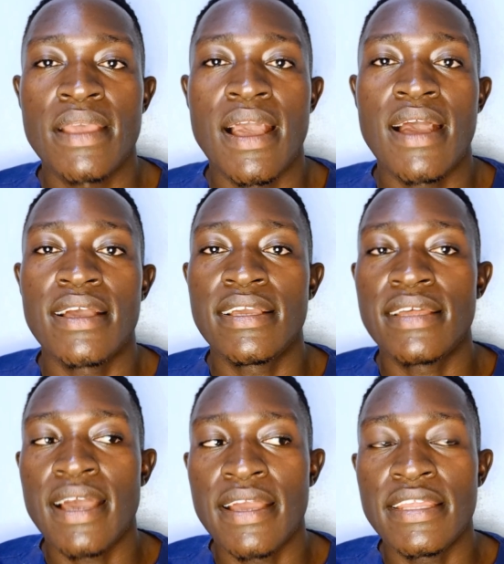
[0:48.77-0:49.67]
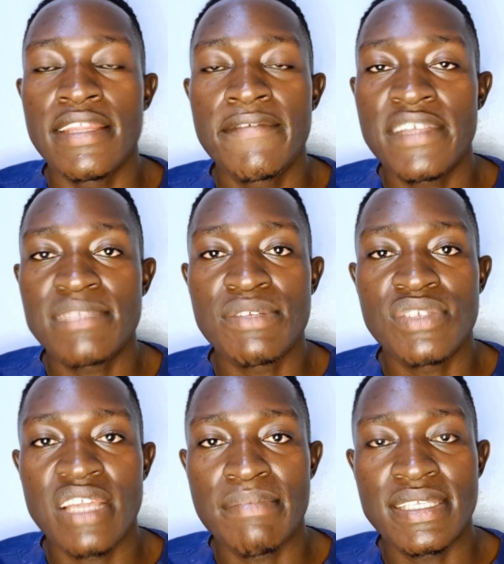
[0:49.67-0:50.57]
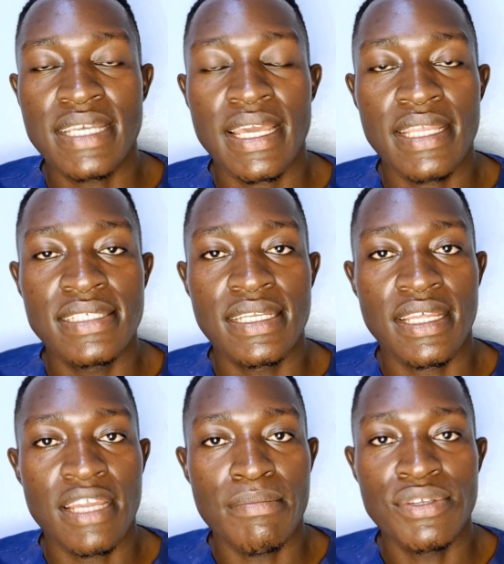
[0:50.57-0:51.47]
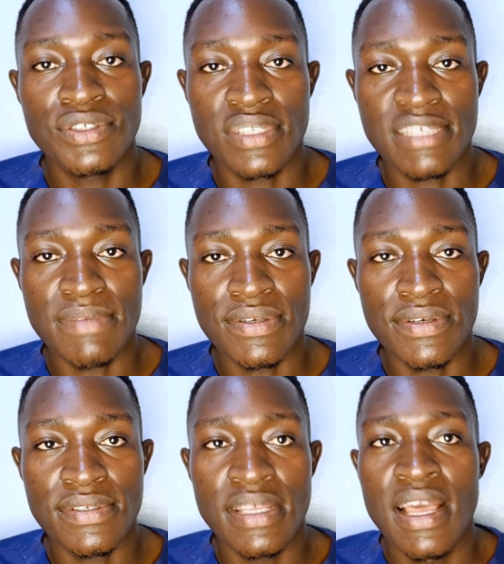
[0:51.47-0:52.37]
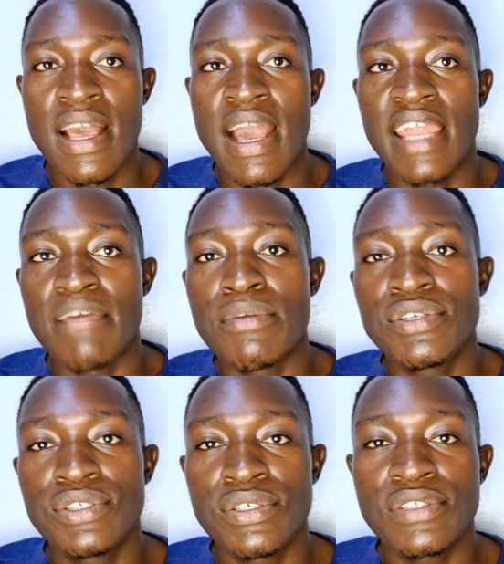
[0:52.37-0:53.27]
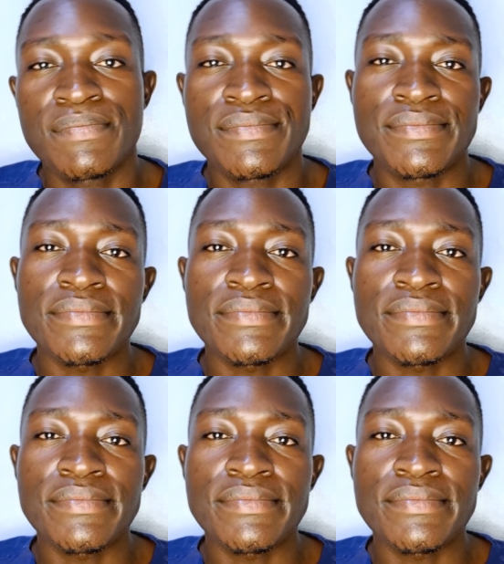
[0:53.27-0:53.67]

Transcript: The difference between a miscarriage and an abortion is because an abortion